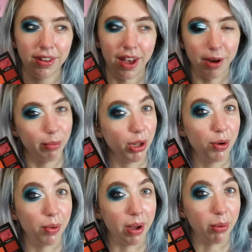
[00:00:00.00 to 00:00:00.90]
kind of
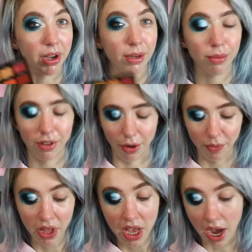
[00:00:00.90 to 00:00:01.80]
blown away by them, so
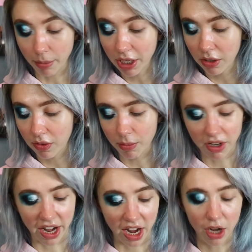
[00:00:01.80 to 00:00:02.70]
I'm going to use them today.